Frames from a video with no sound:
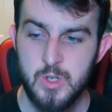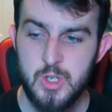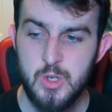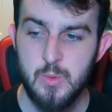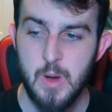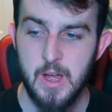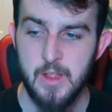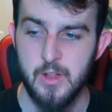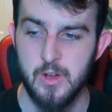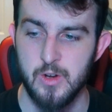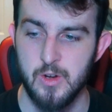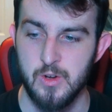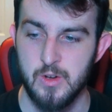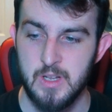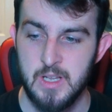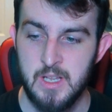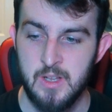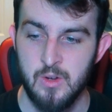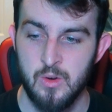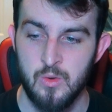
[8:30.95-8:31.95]
Would you
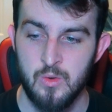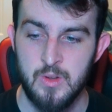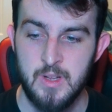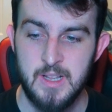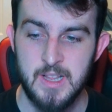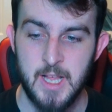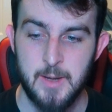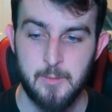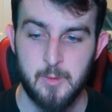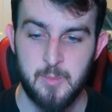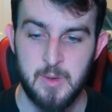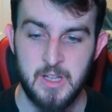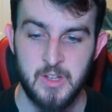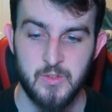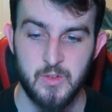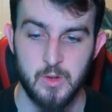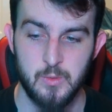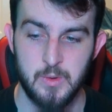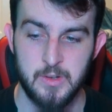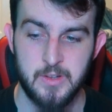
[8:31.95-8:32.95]
rather eat only lima
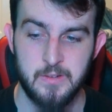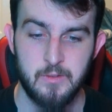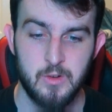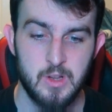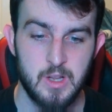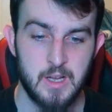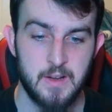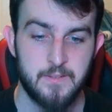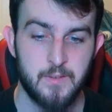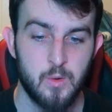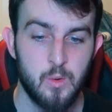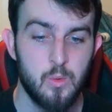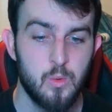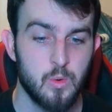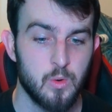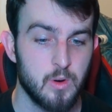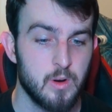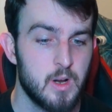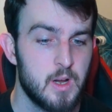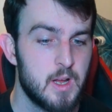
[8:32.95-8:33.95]
beans for the rest of your life
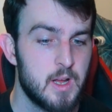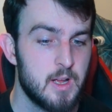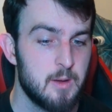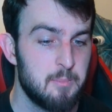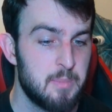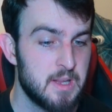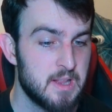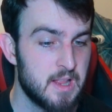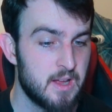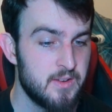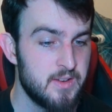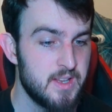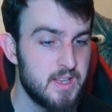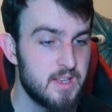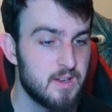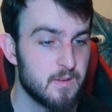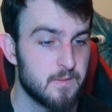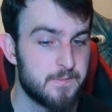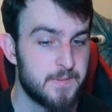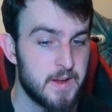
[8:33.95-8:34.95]
or be
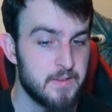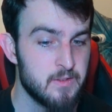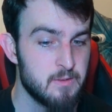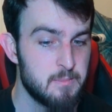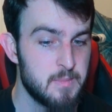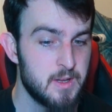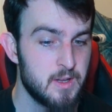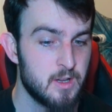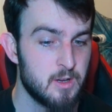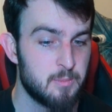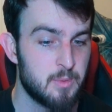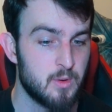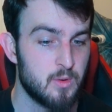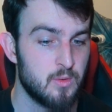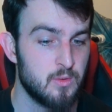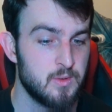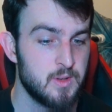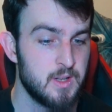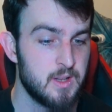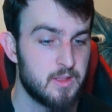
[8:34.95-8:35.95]
allowed to eat your favorite meal
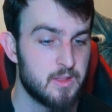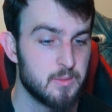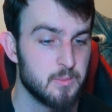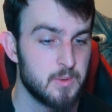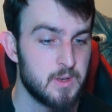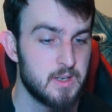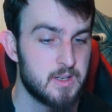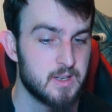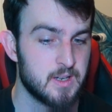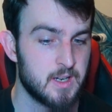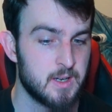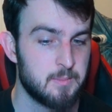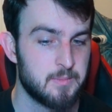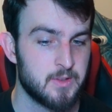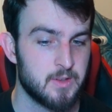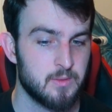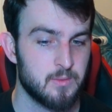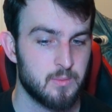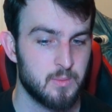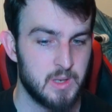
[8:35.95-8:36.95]
but only three
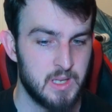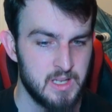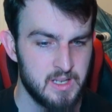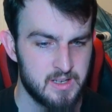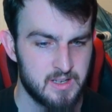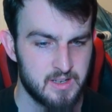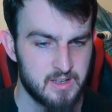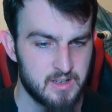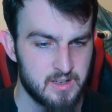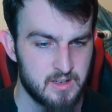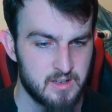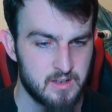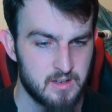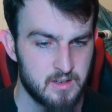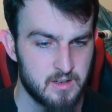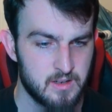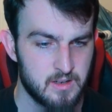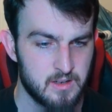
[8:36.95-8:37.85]
times a week?